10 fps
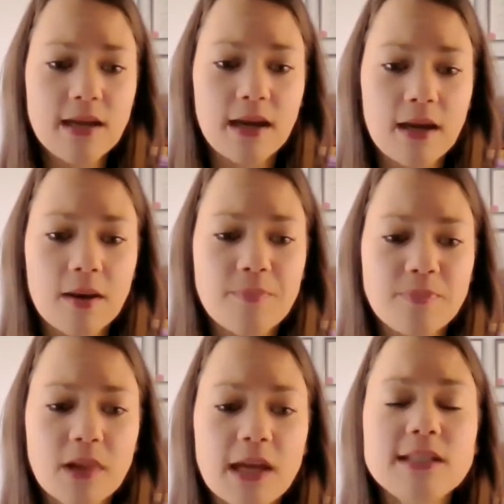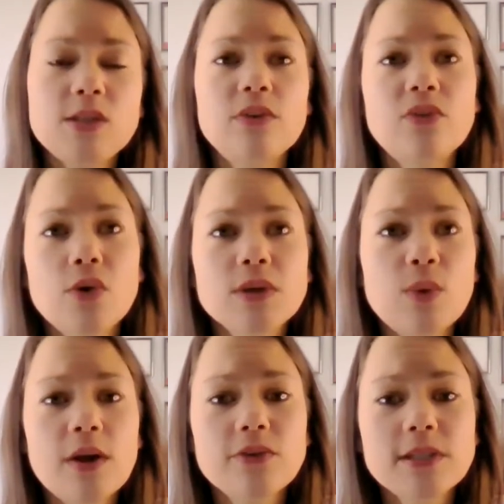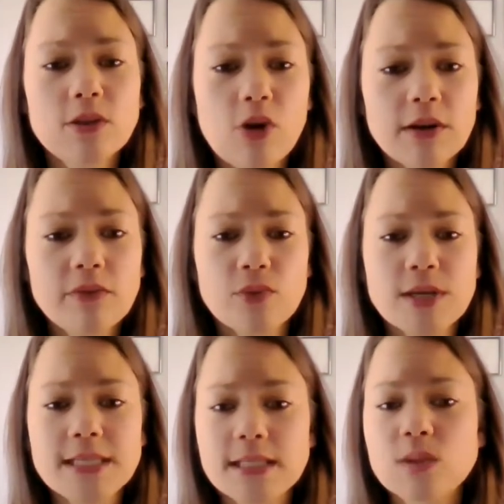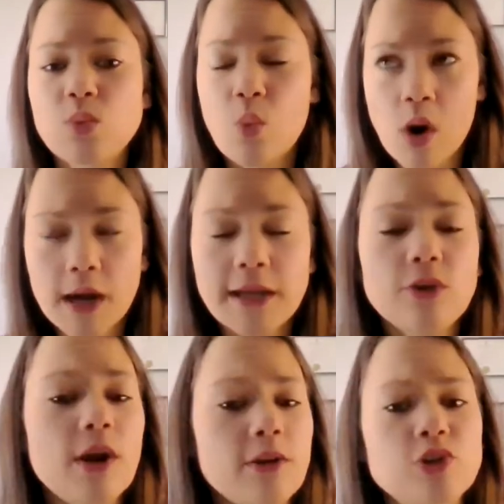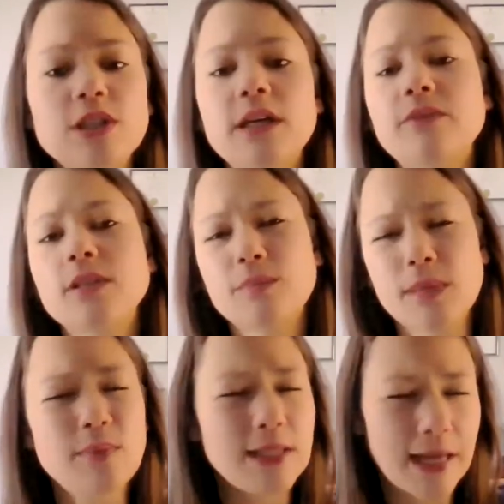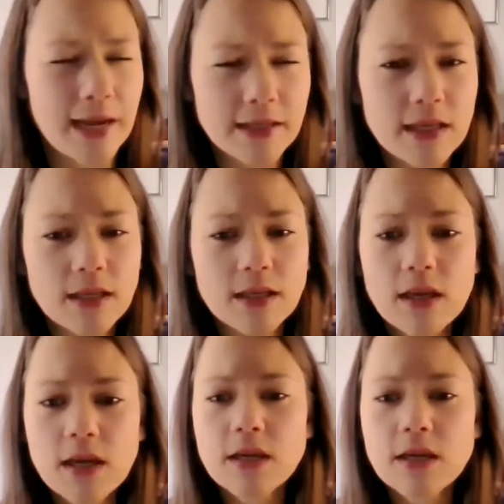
And so, of course, while there's a lot of reasons why your energy levels may be lagging,